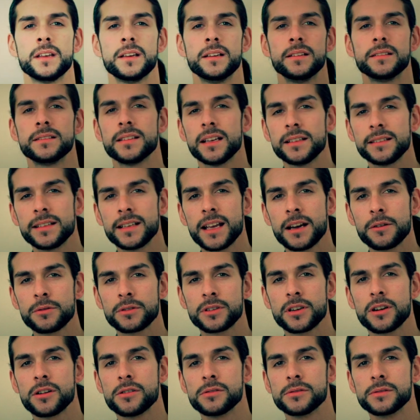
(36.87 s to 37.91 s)
Setting our
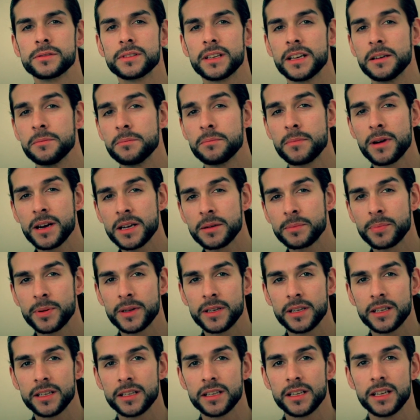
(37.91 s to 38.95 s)
goals, in my
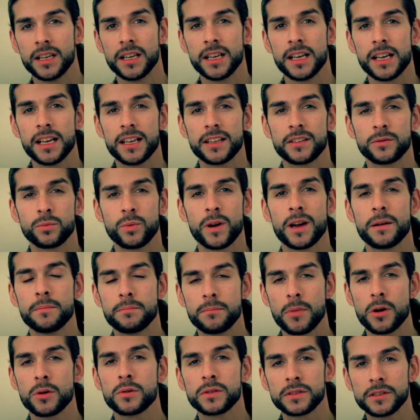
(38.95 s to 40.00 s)
opinion, is where
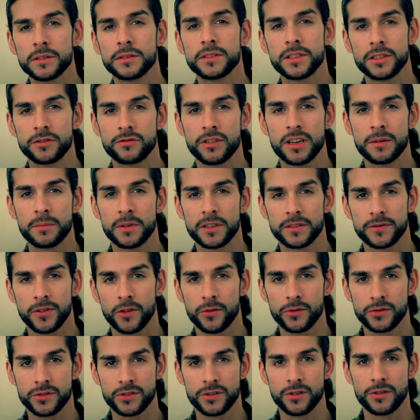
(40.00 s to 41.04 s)
most lucid dreamers
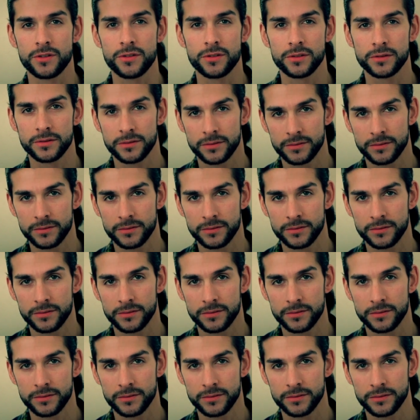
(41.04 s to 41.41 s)
fall short.